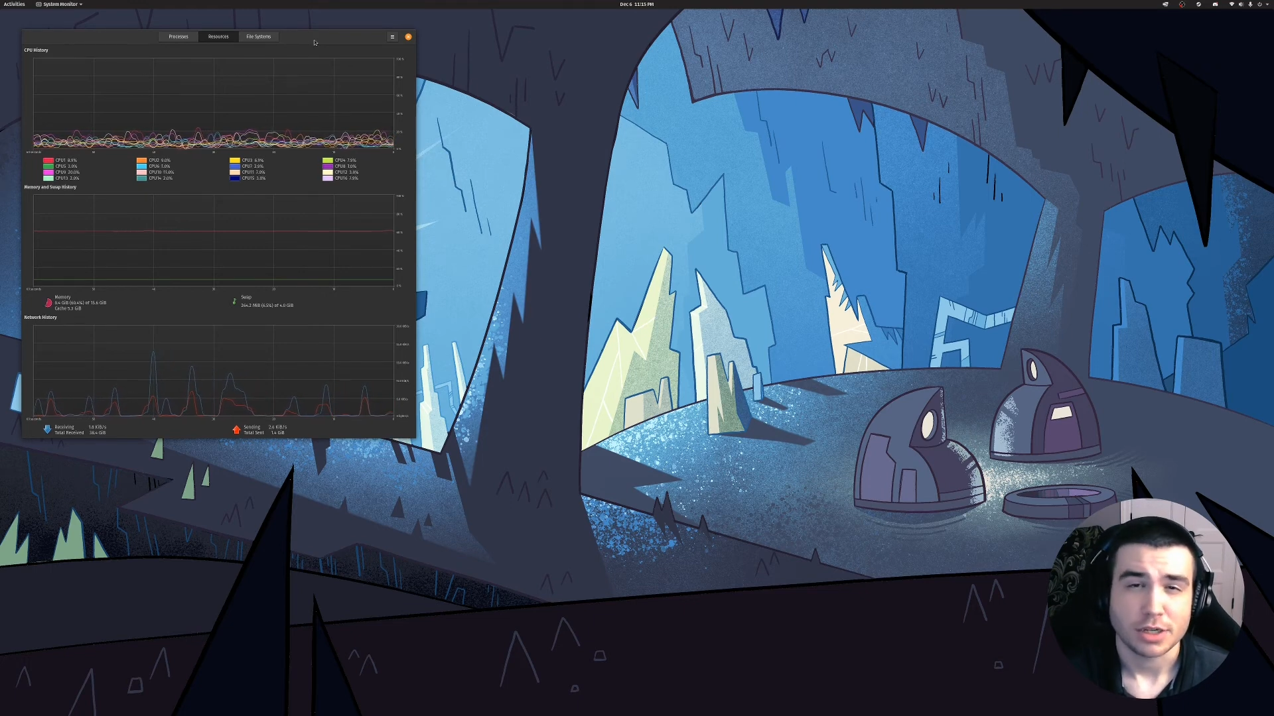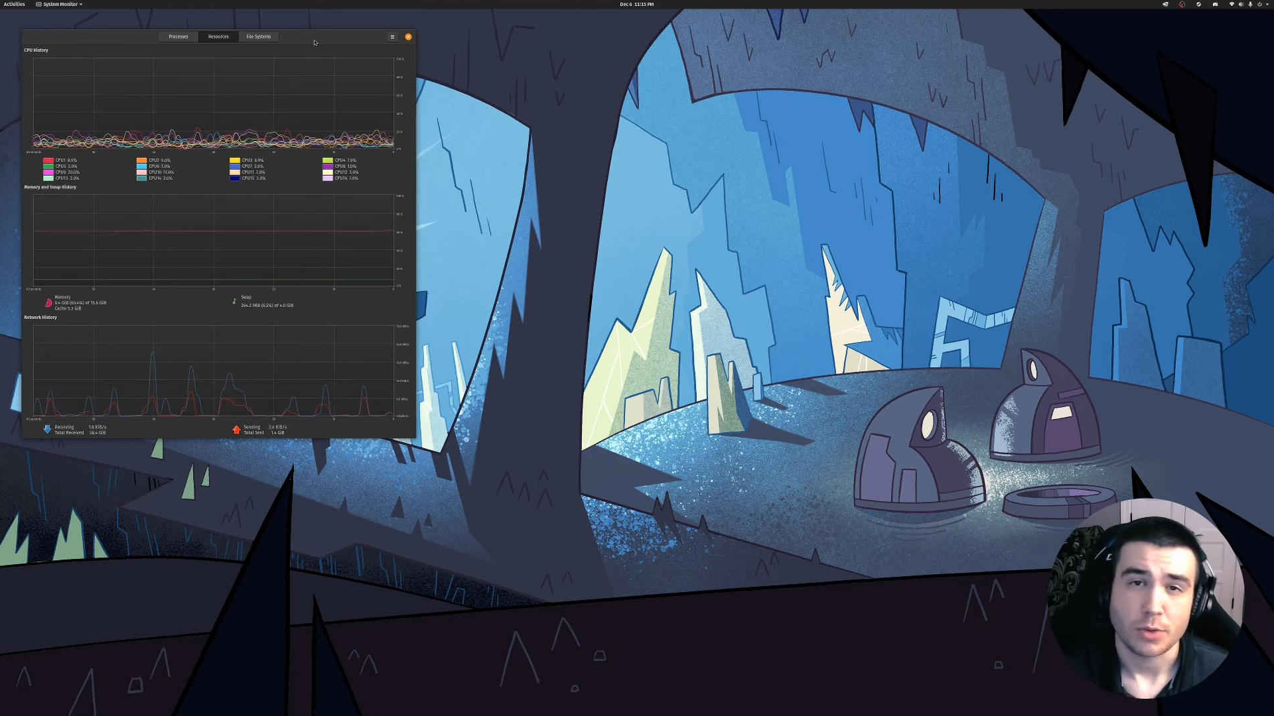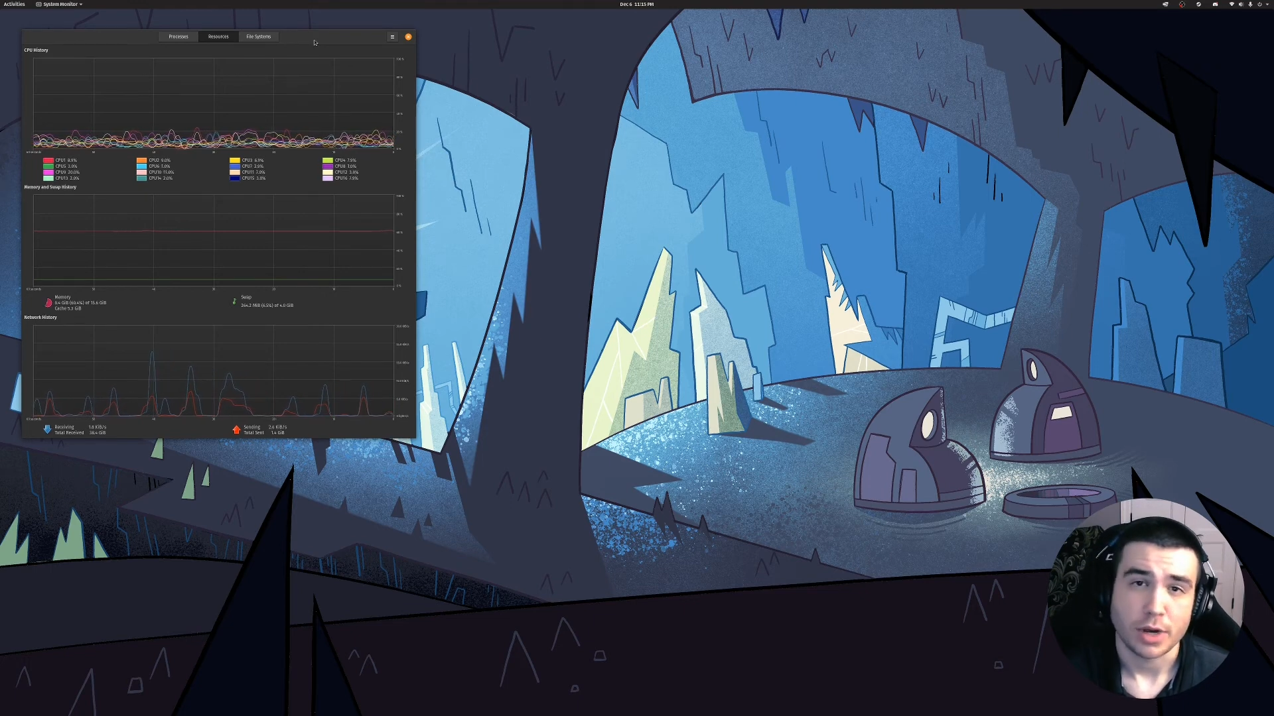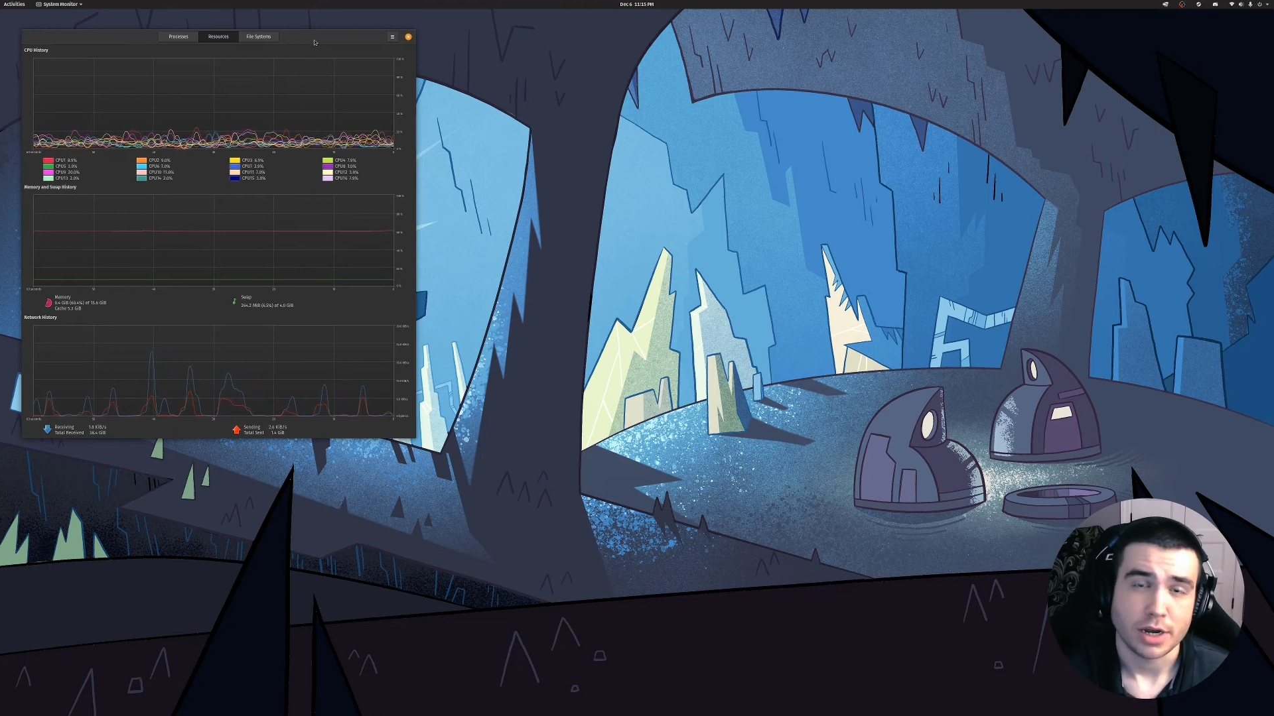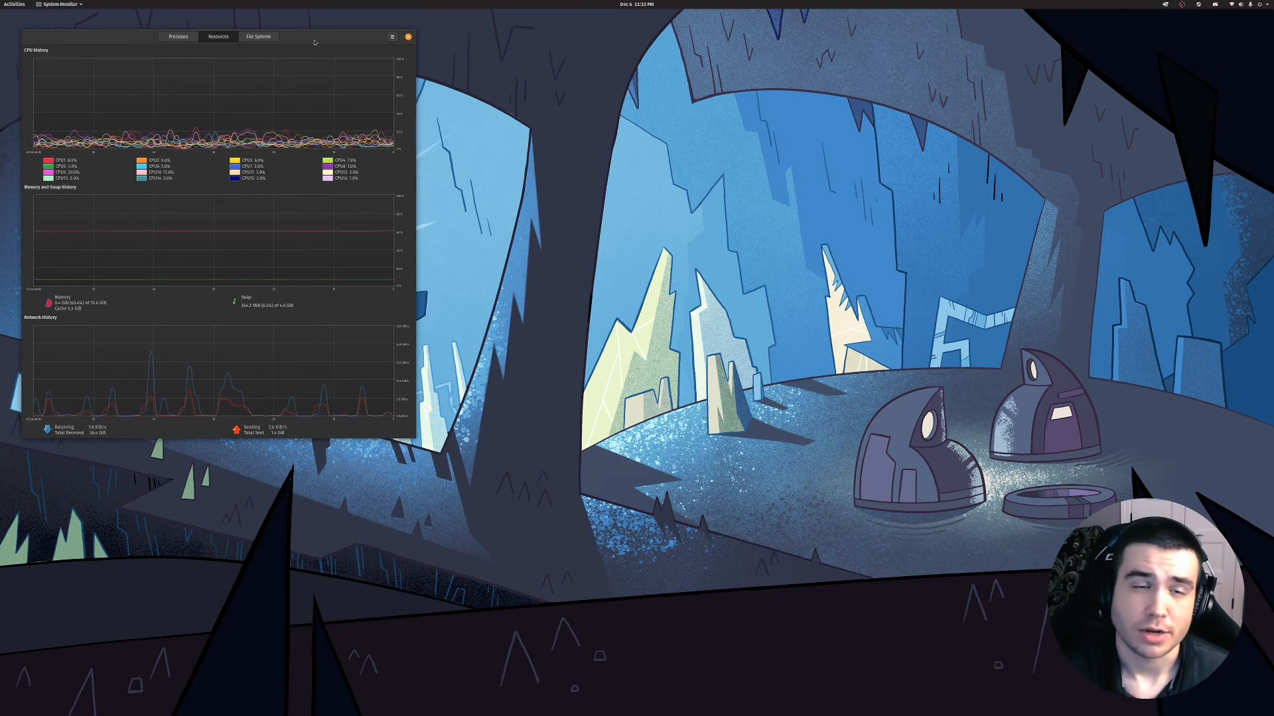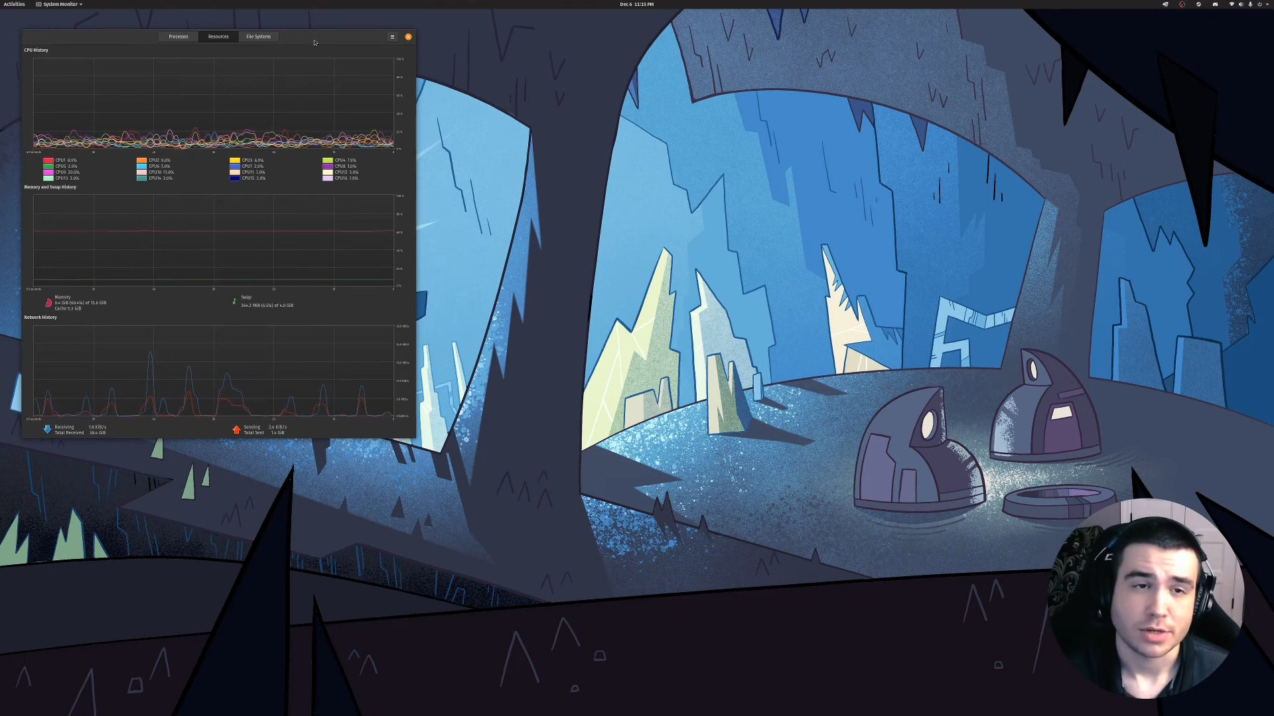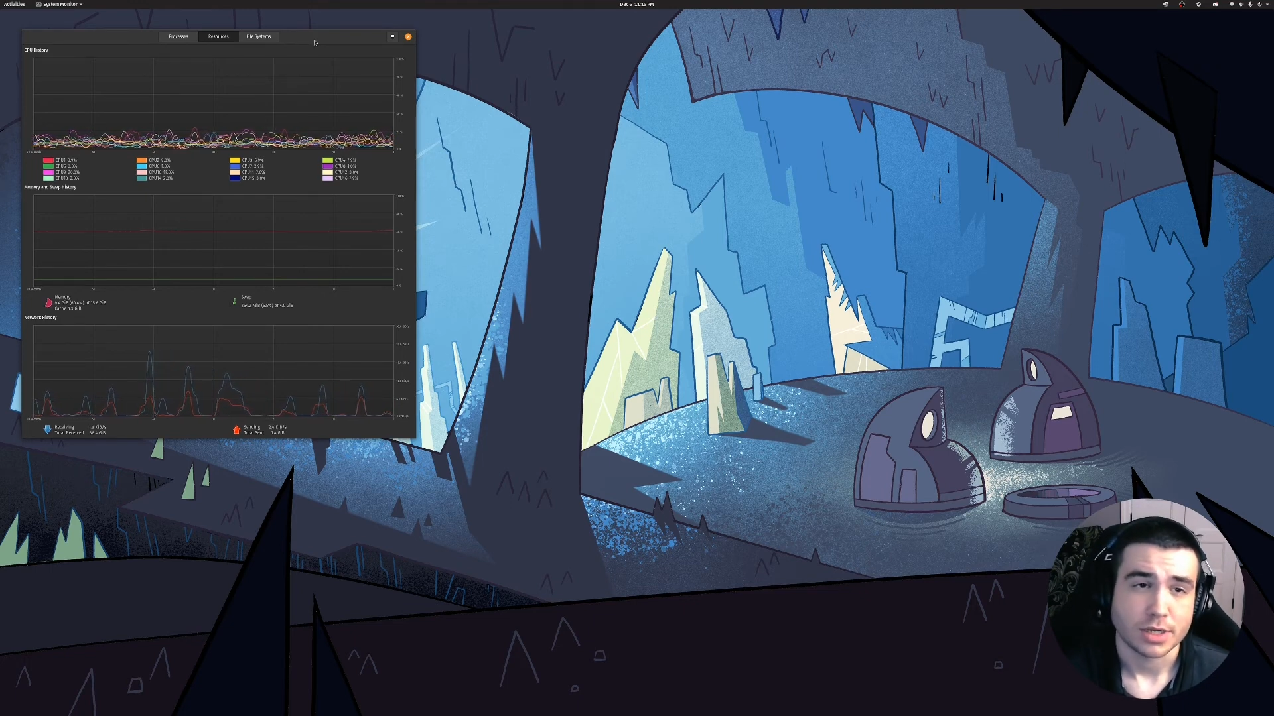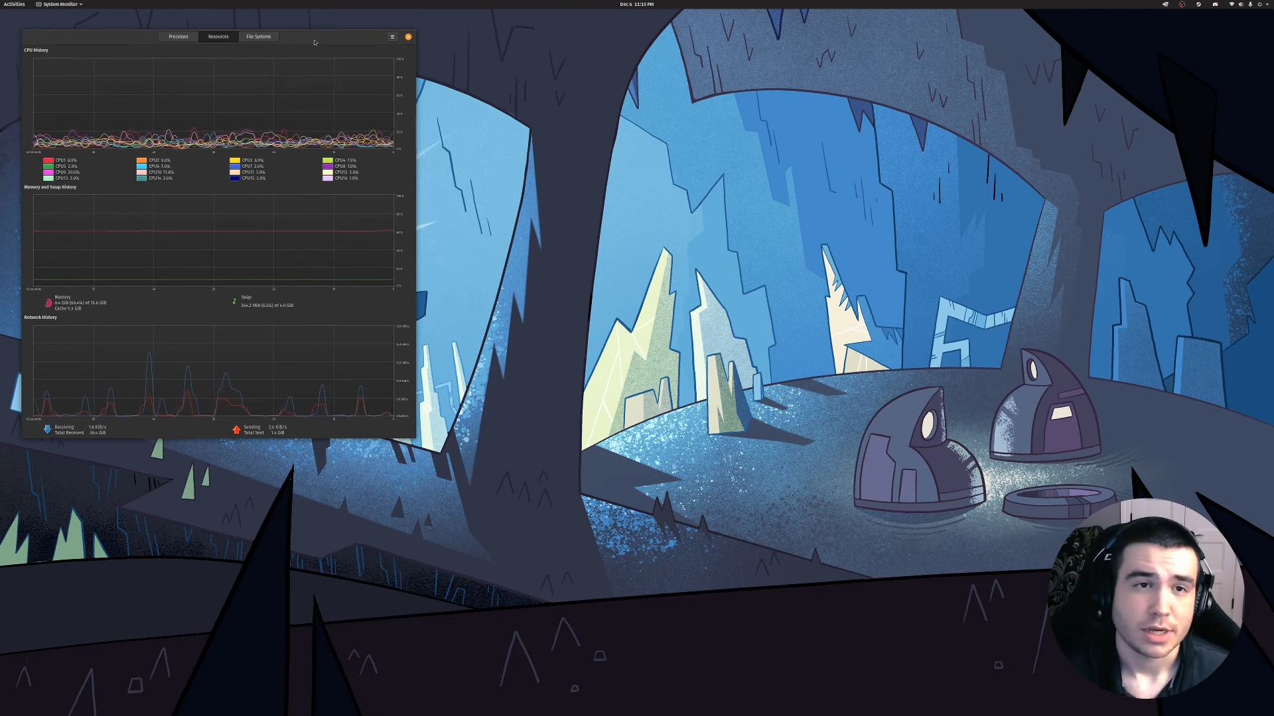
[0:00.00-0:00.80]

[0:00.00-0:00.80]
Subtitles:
Windows.